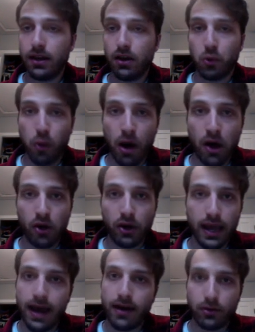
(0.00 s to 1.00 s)
quality
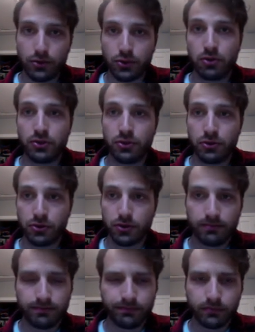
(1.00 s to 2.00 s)
outsourcers
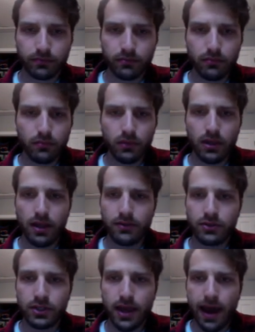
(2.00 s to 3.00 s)
and
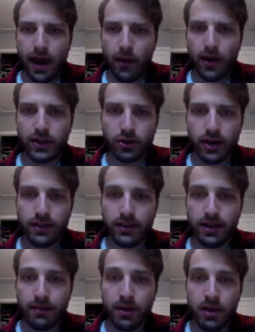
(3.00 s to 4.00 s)
see how I train them,